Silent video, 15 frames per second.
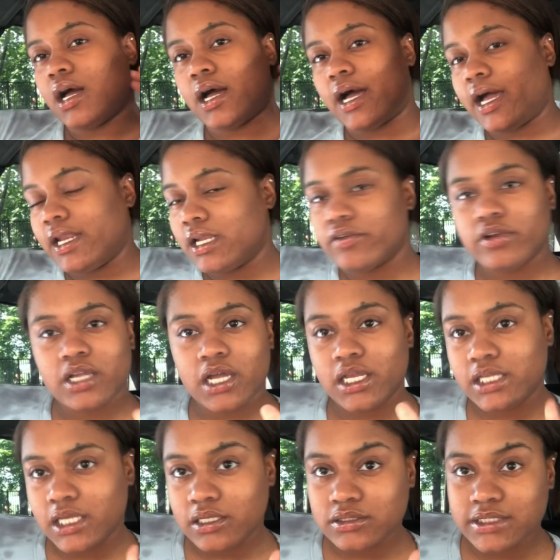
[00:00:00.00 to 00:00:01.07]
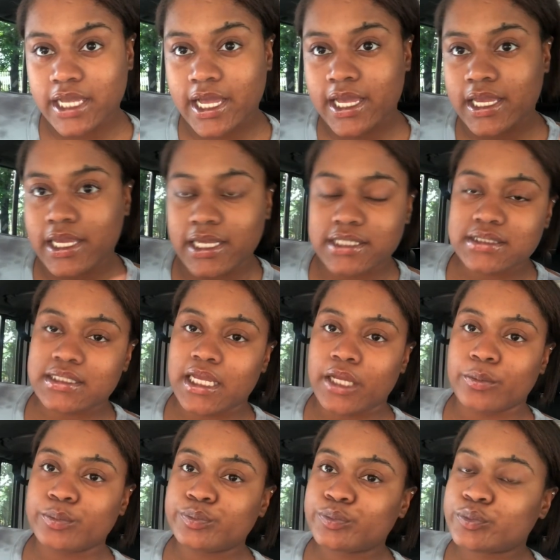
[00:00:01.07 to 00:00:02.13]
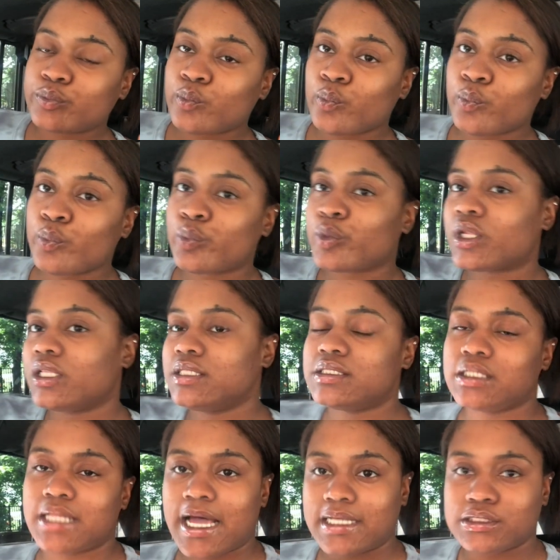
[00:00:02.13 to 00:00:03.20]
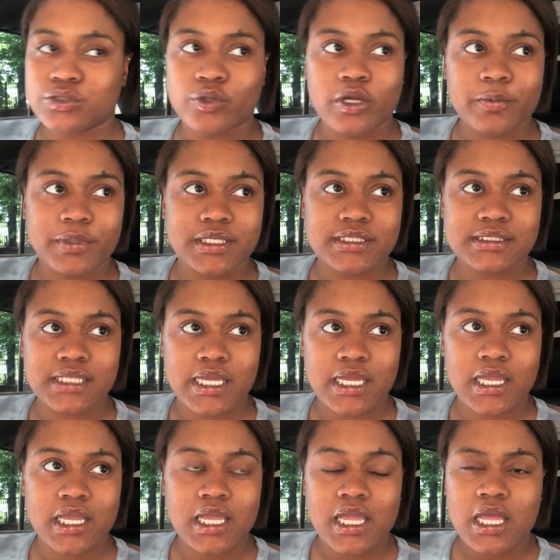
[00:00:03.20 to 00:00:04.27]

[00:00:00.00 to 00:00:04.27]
I never got yelled at, except this is the last story I'm gonna say.